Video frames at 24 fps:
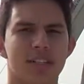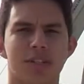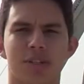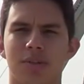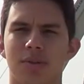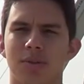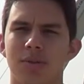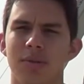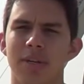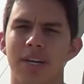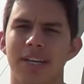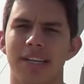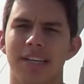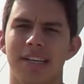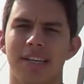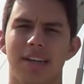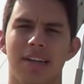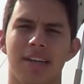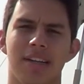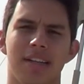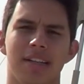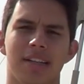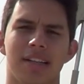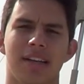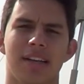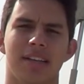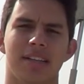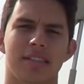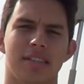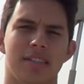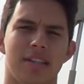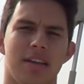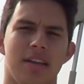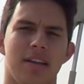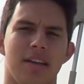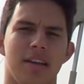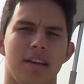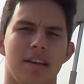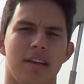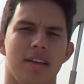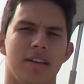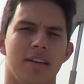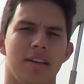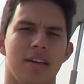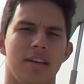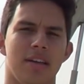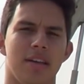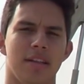Tech 299 class,
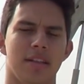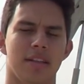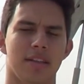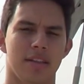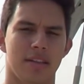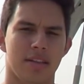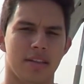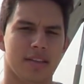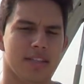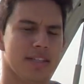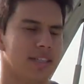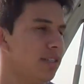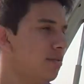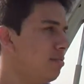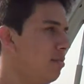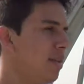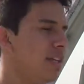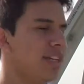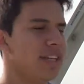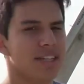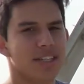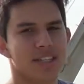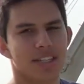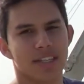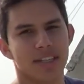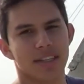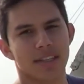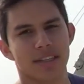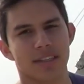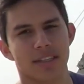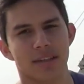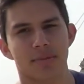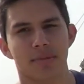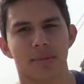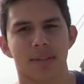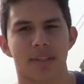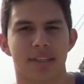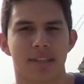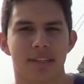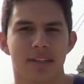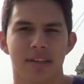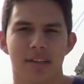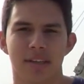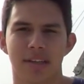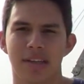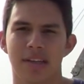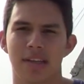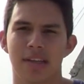and this is B&G assembly
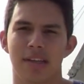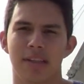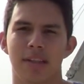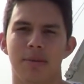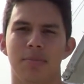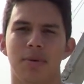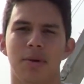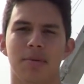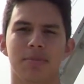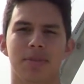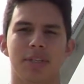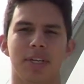pump